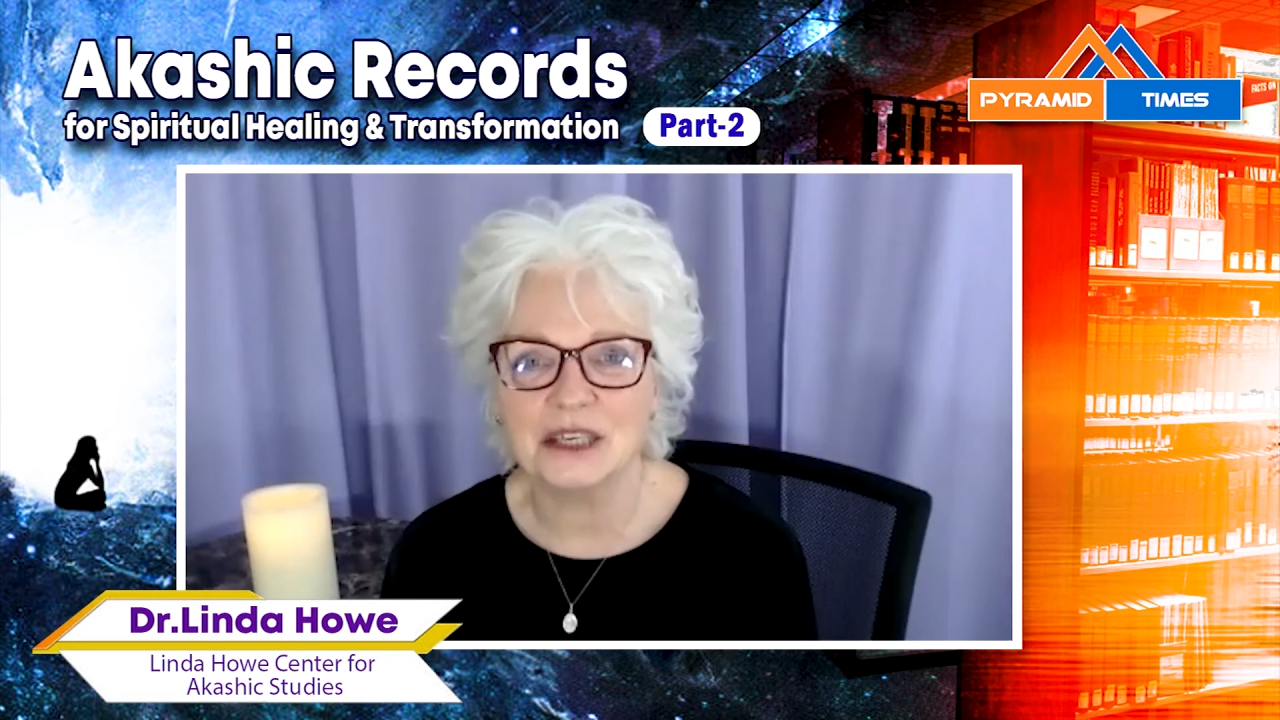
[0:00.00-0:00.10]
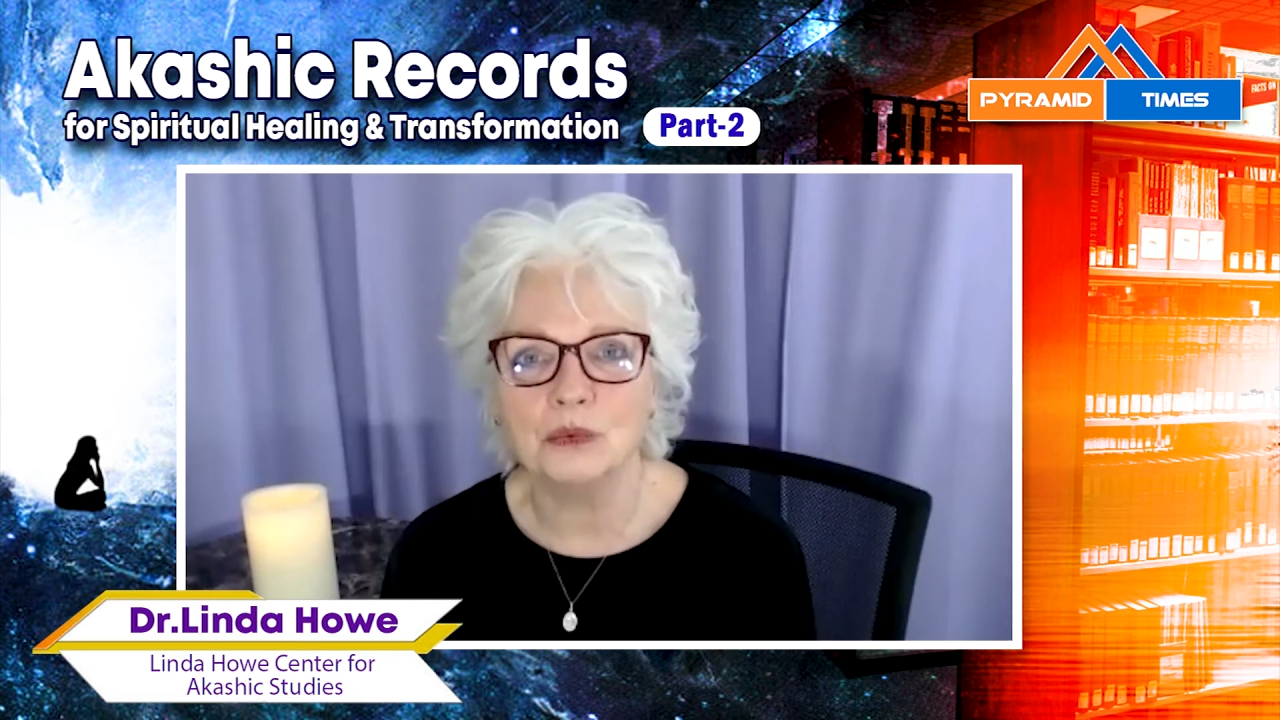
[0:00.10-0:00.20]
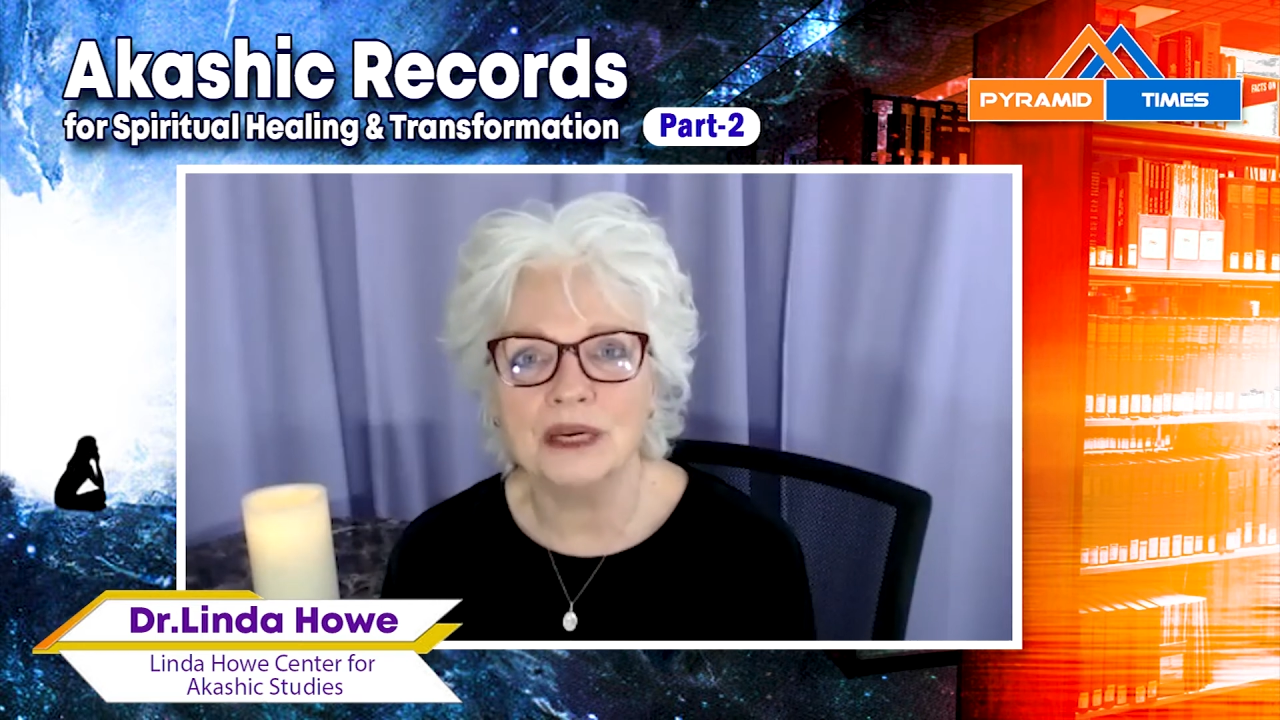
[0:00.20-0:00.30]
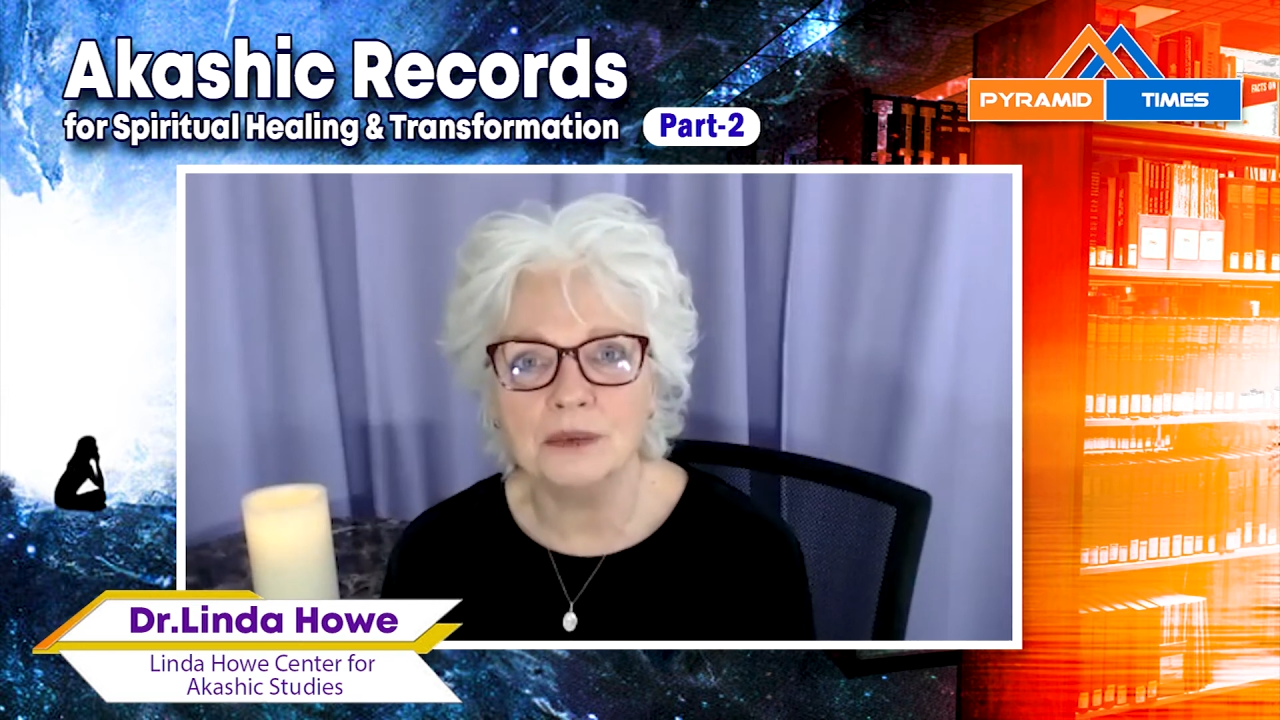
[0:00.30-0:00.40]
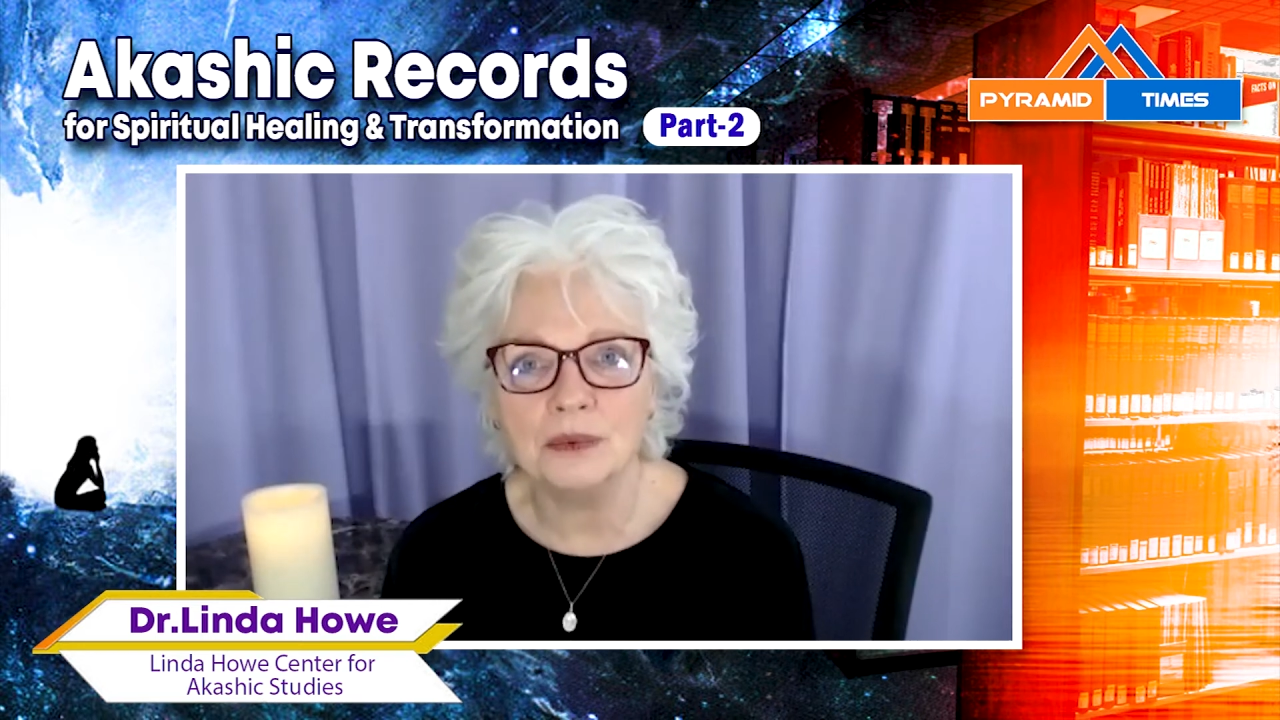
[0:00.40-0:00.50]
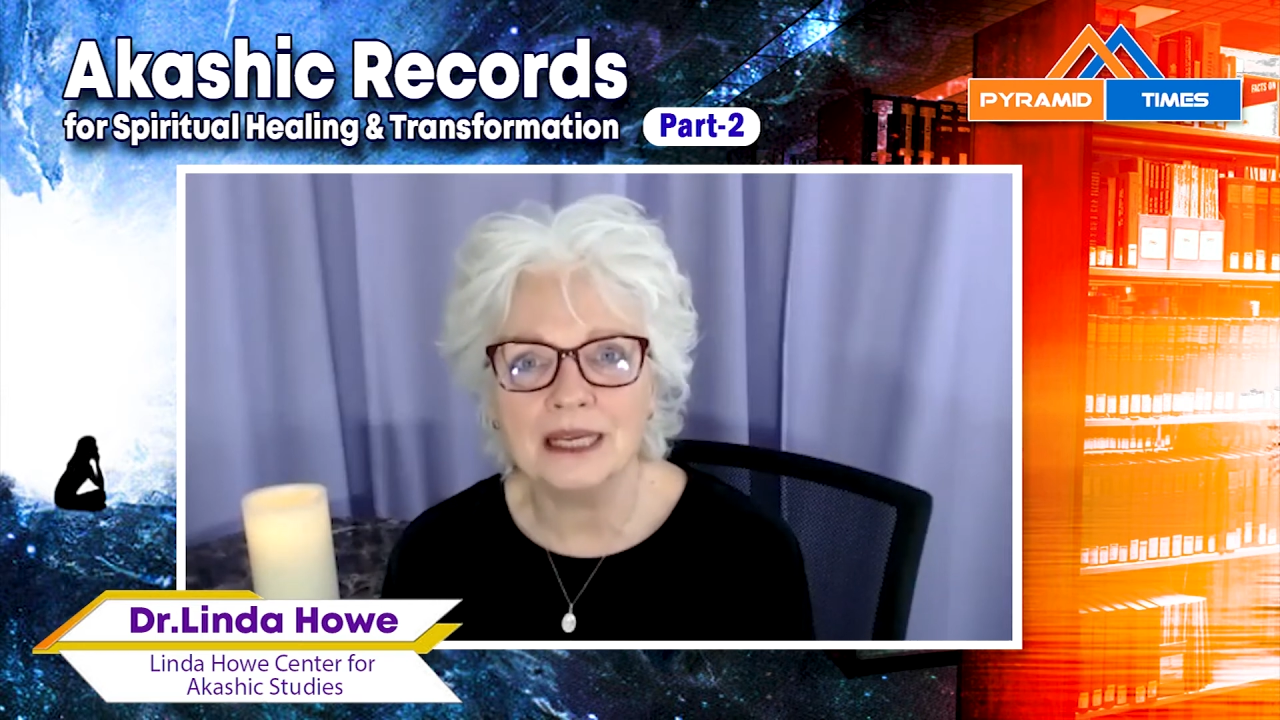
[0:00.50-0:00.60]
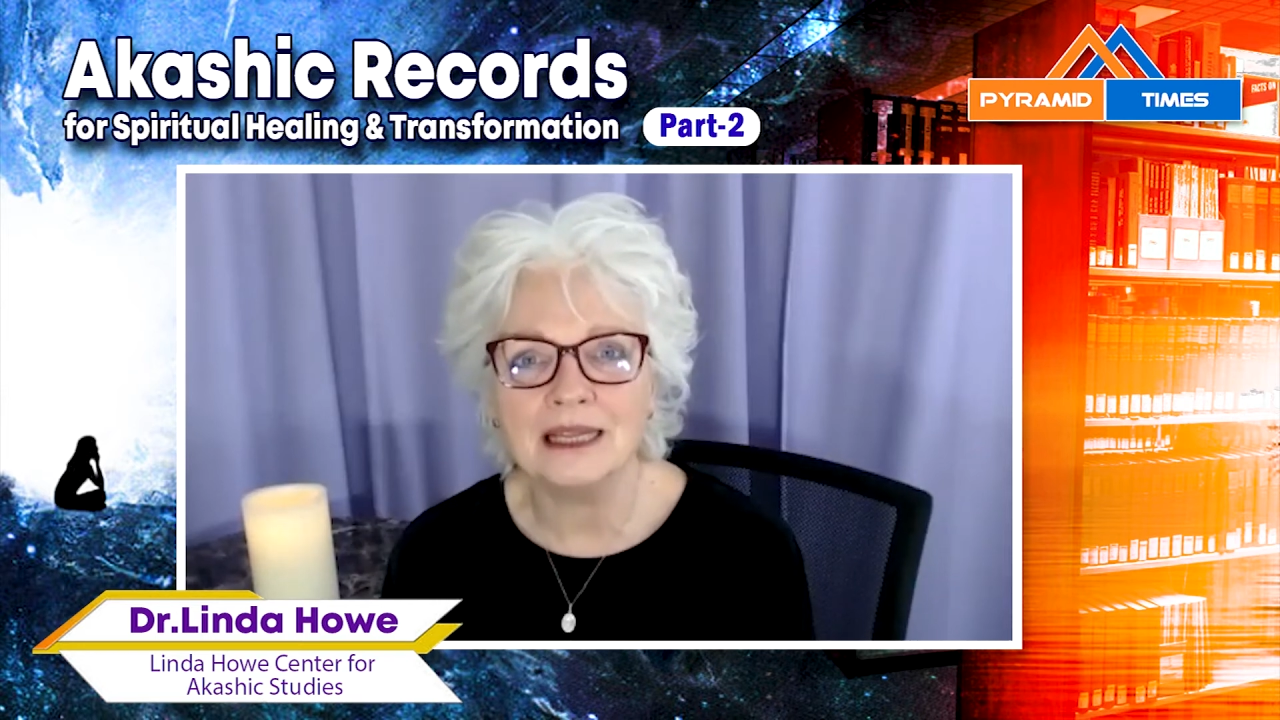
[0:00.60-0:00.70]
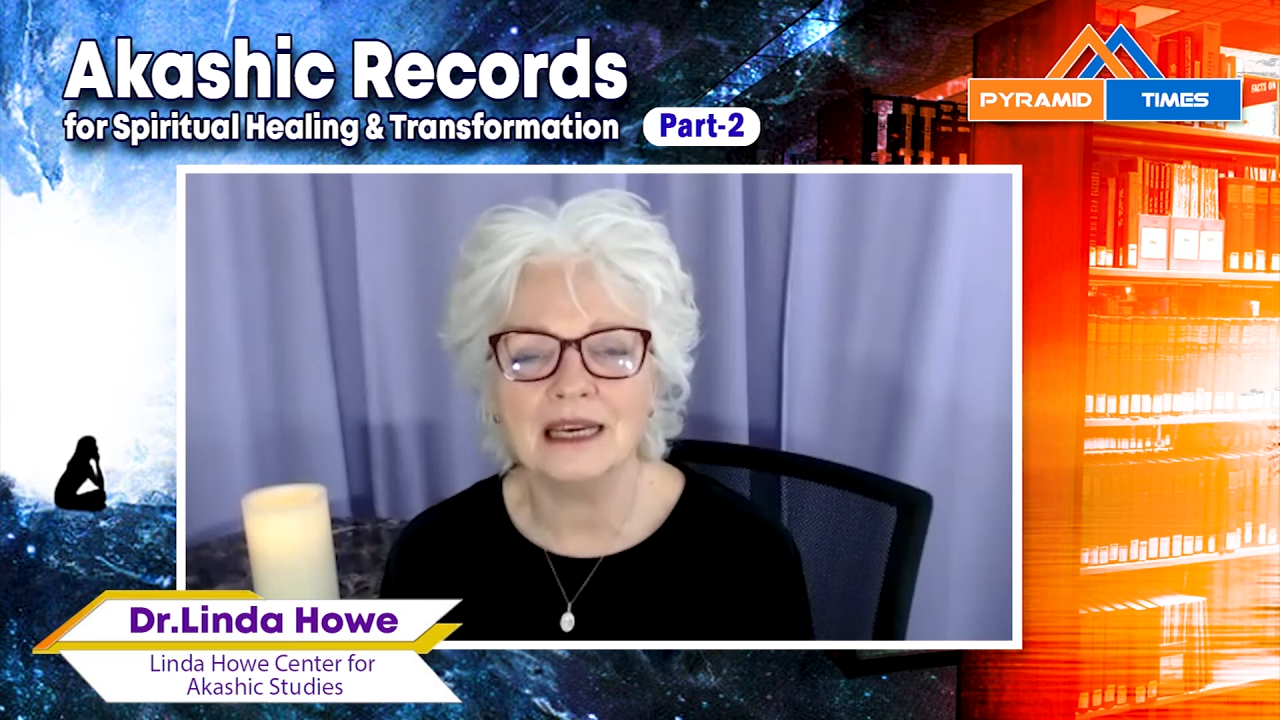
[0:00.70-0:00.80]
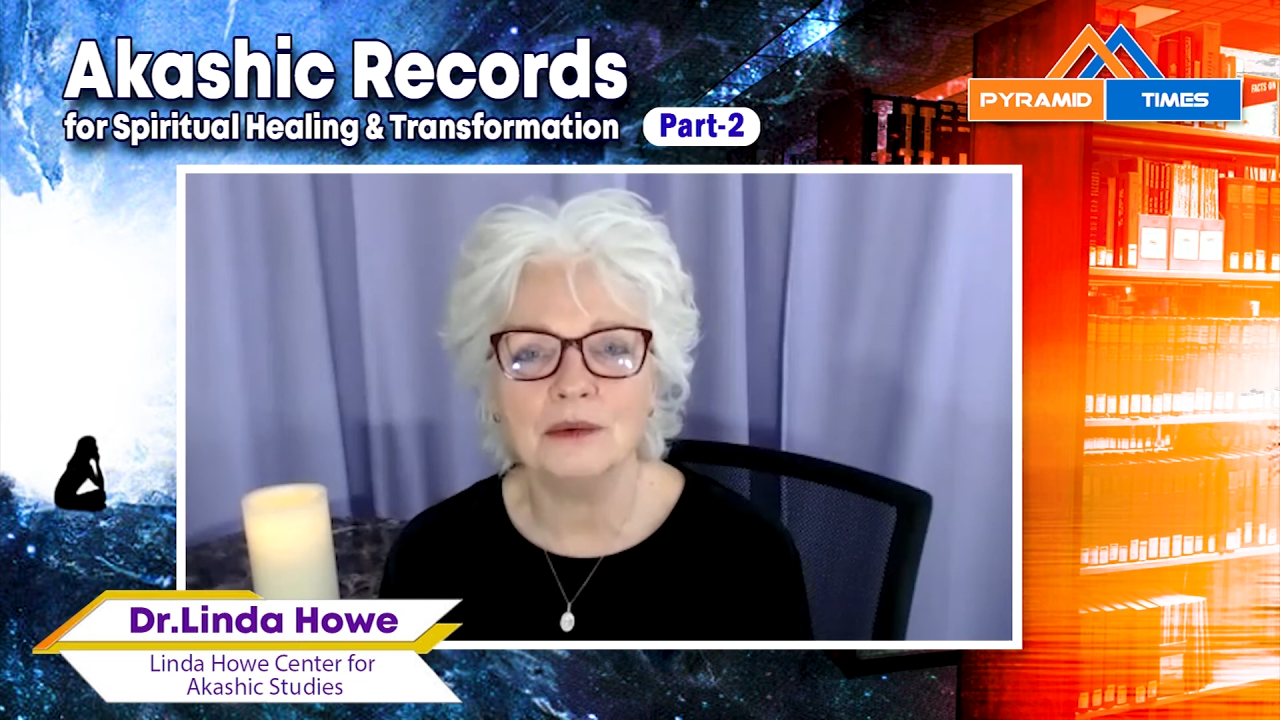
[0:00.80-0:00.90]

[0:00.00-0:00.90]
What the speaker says: we really